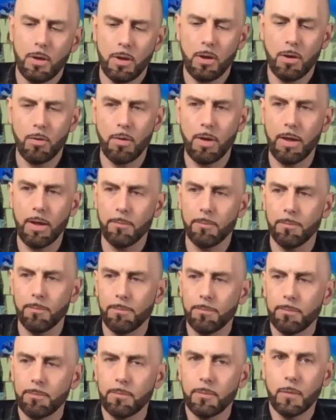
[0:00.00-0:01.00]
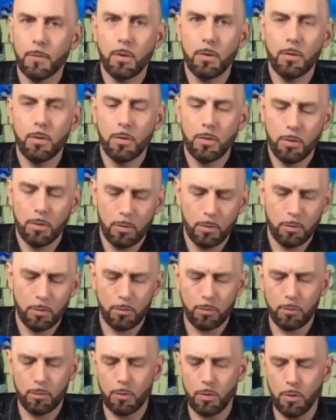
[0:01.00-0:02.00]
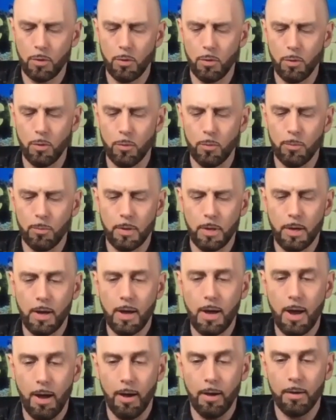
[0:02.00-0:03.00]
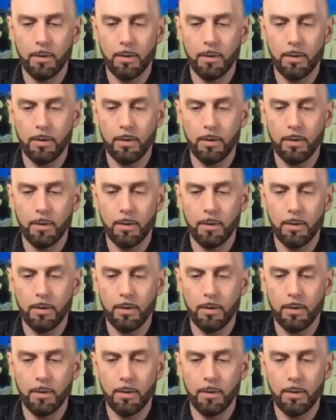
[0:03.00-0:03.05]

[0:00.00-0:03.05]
All right. So, aha.